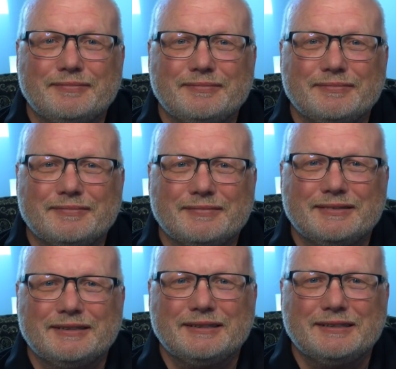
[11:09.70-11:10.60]

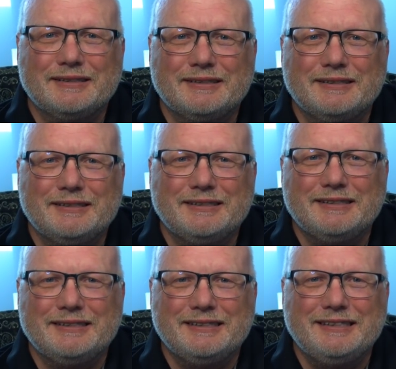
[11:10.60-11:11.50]

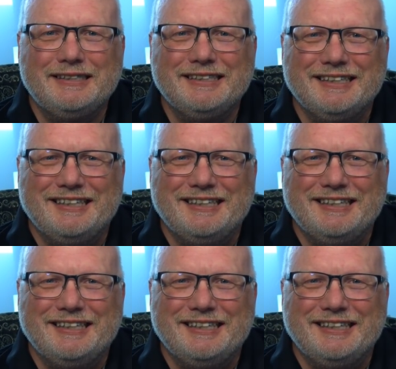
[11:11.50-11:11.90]
This person isn't speaking.